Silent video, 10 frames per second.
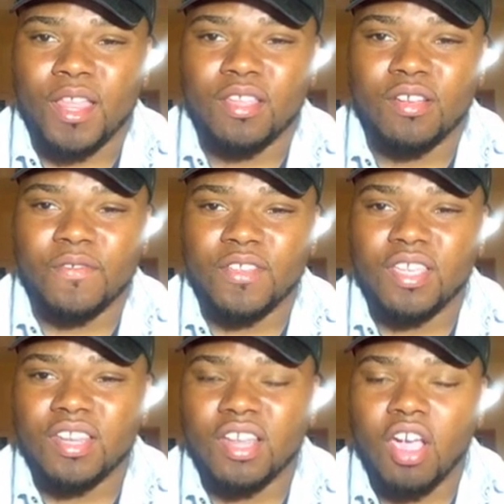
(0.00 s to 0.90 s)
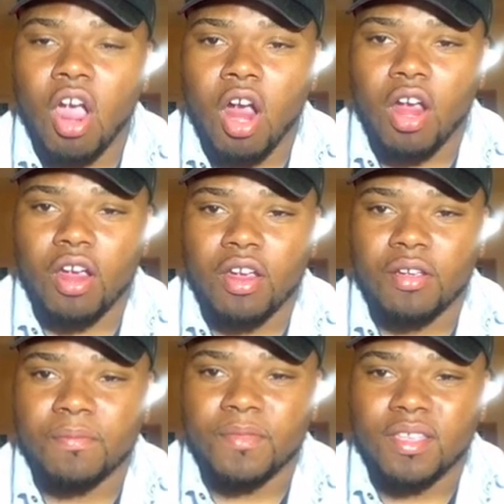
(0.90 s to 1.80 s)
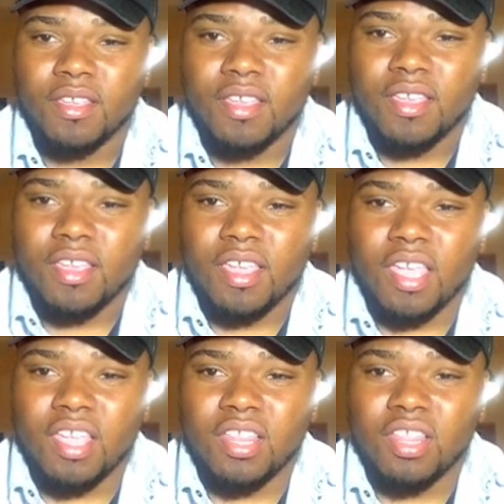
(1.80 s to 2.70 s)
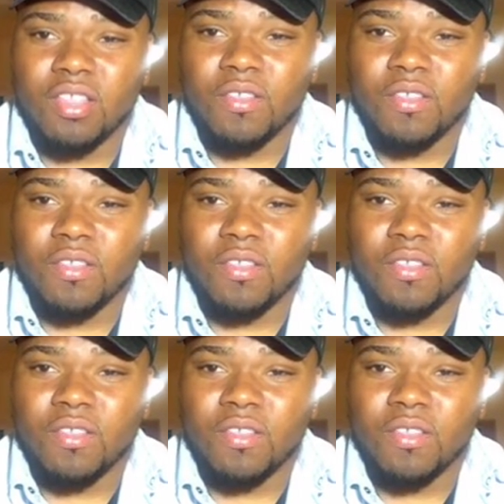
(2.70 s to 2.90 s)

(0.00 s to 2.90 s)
You know, if you get in a car and